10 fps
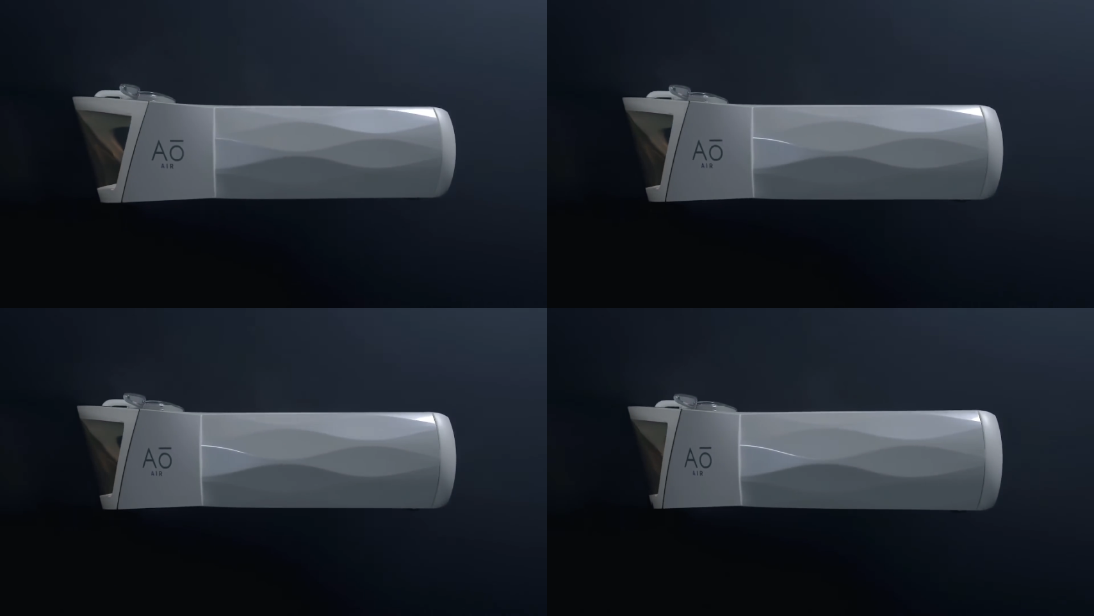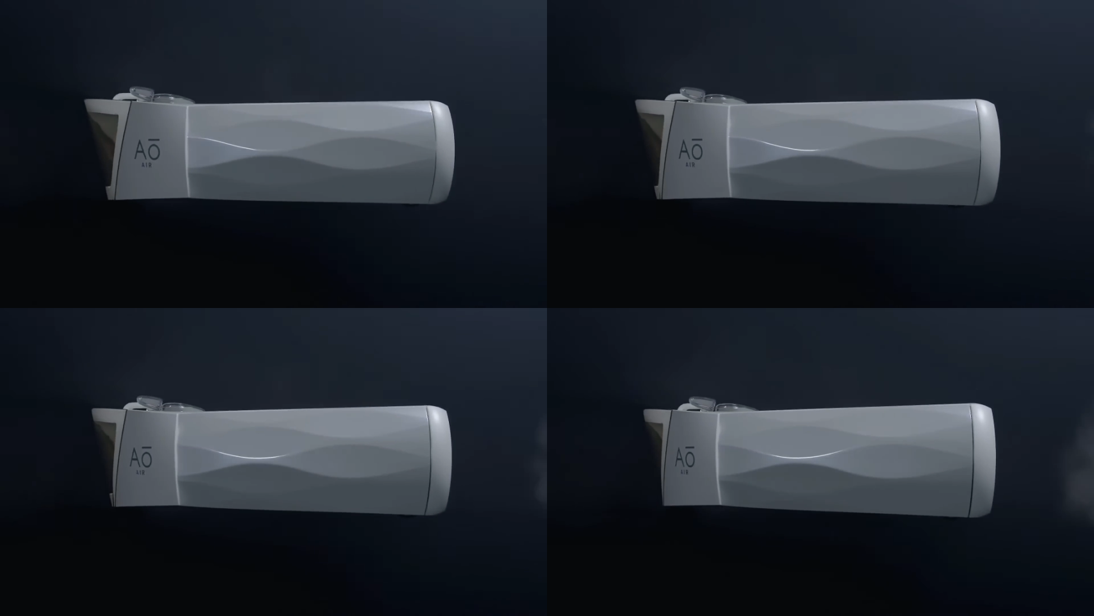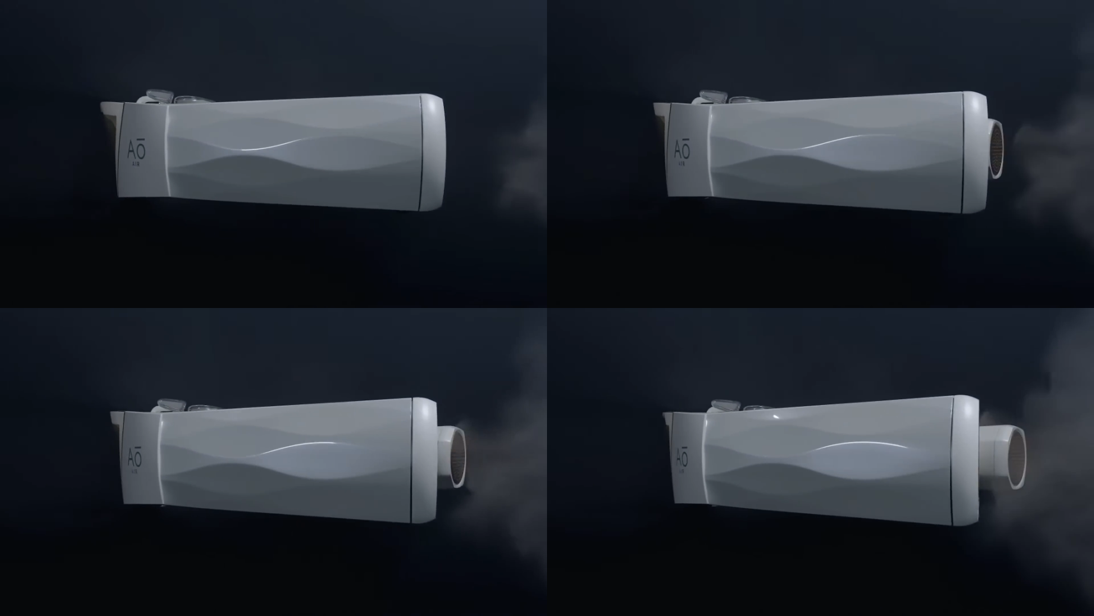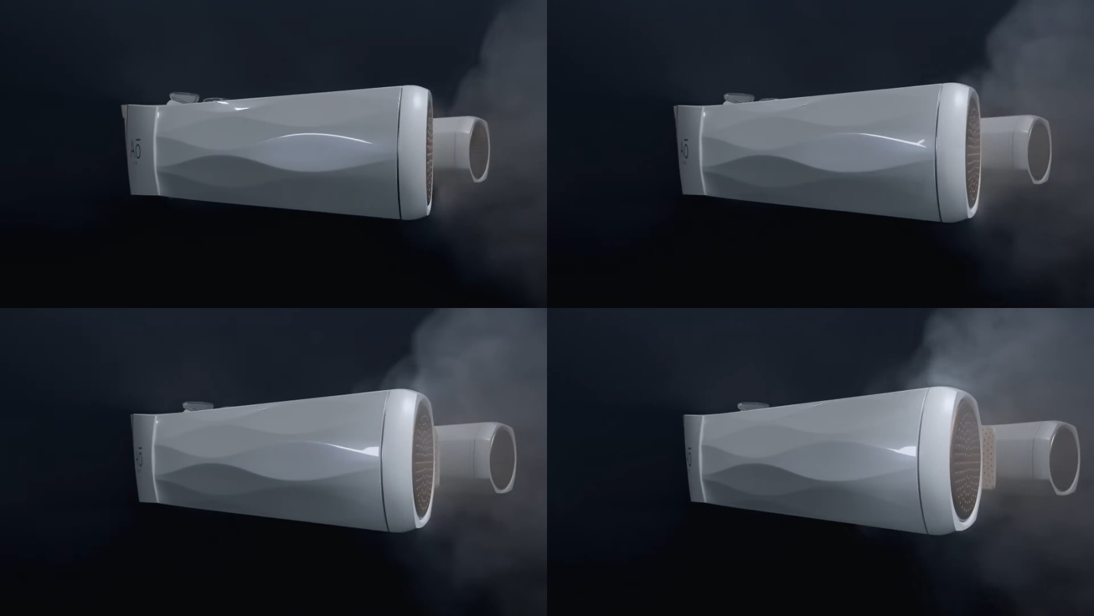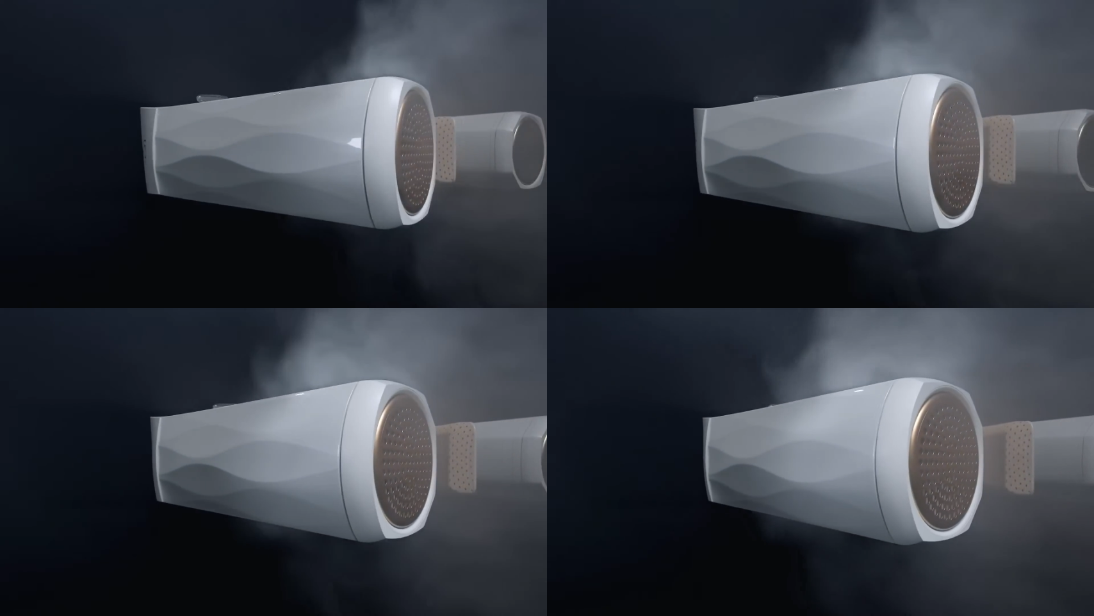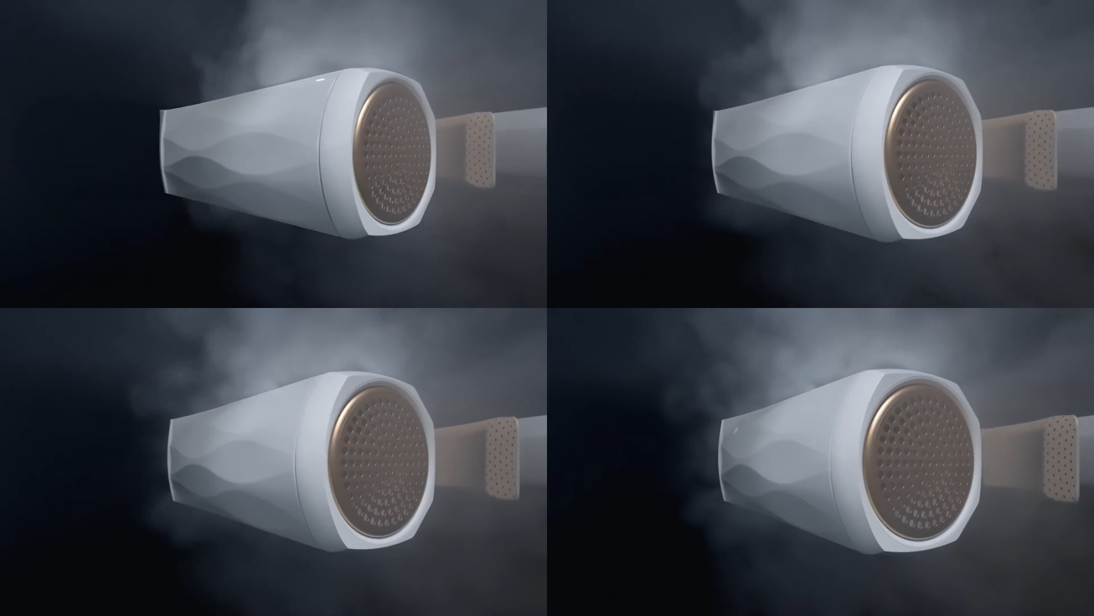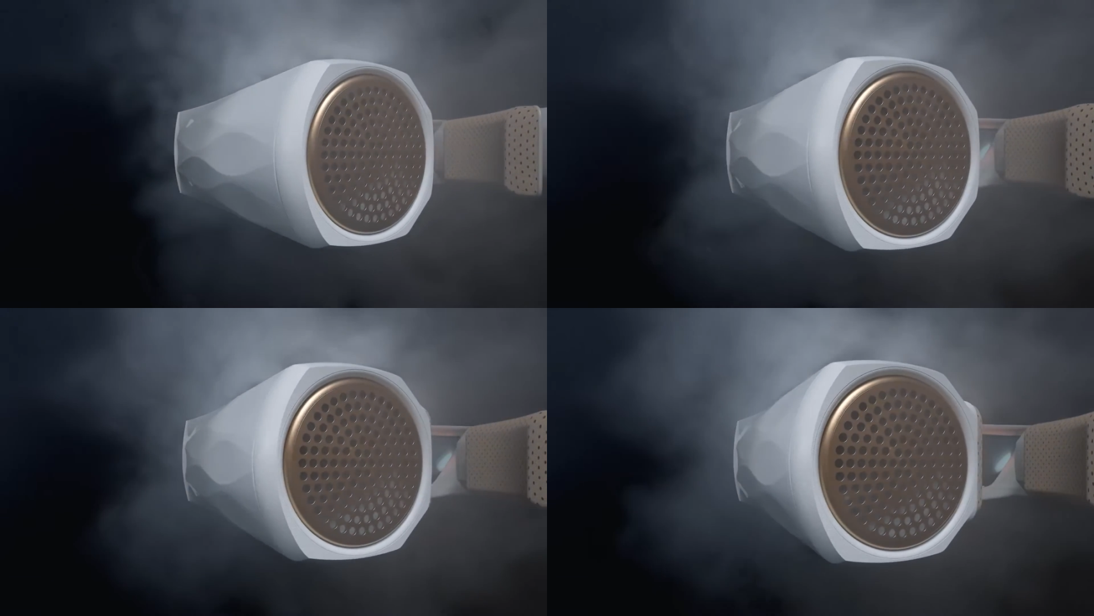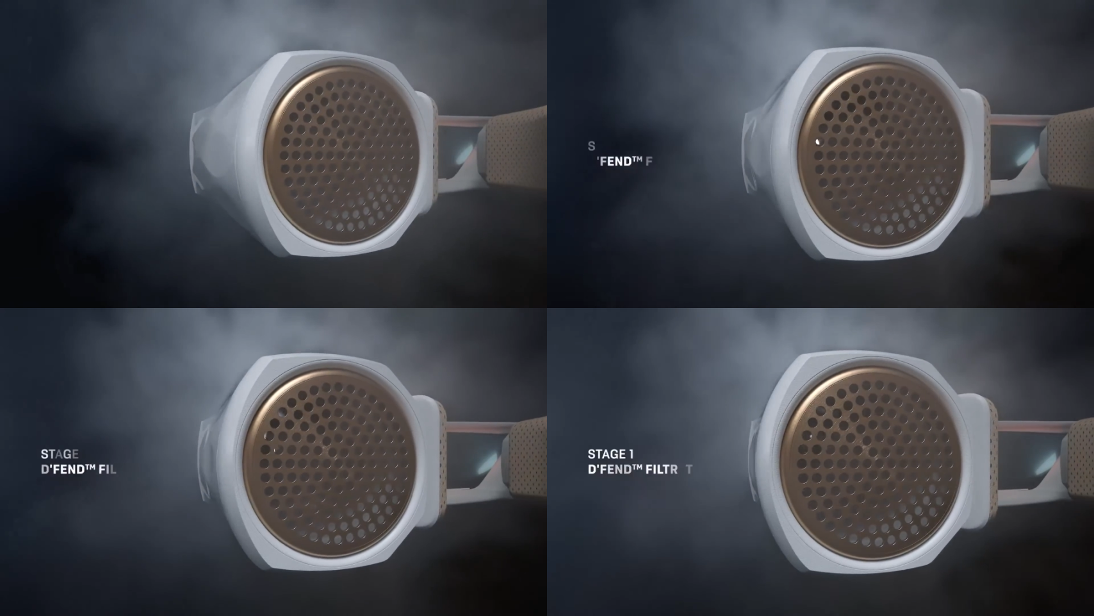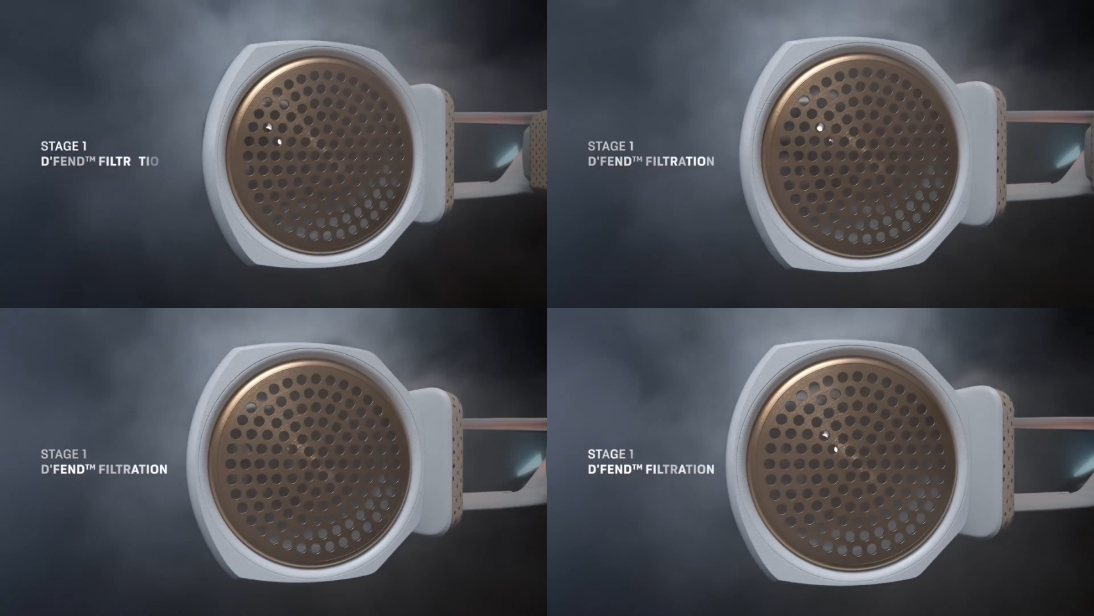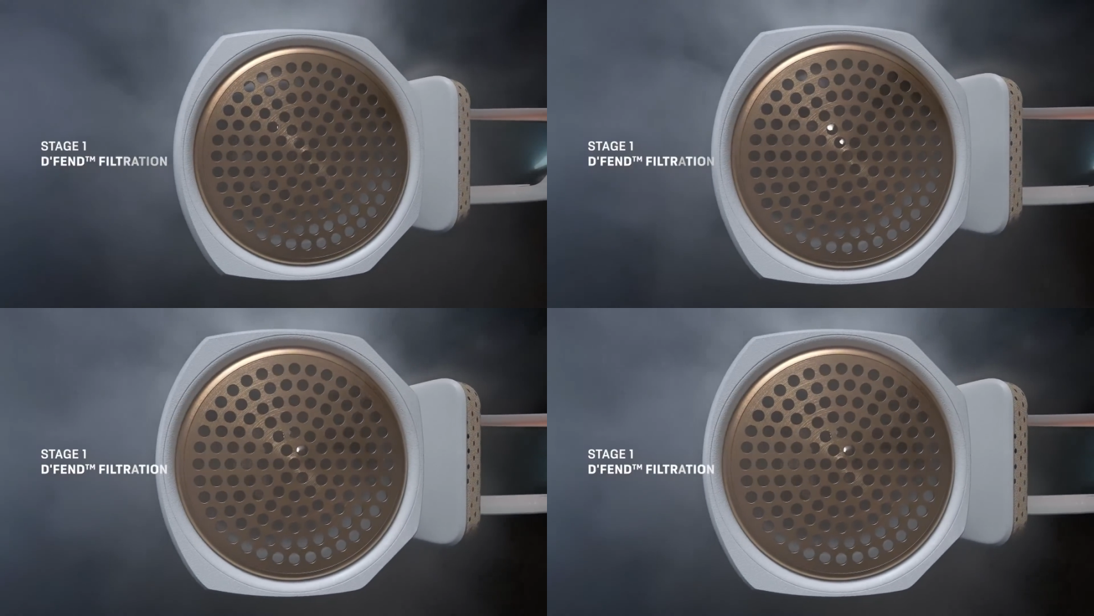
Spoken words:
[unreadable: no face in view]